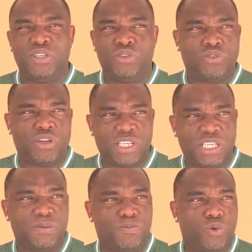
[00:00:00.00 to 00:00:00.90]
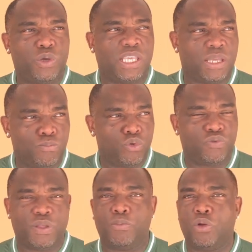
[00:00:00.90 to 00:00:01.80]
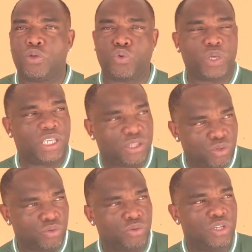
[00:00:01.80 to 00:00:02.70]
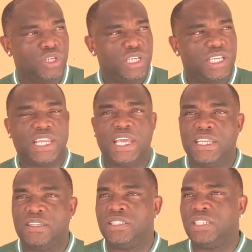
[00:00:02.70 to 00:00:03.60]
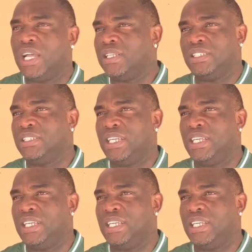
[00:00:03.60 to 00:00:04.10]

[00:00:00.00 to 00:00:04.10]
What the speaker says: You gotta keep quick and move the ball quicker to create the chances.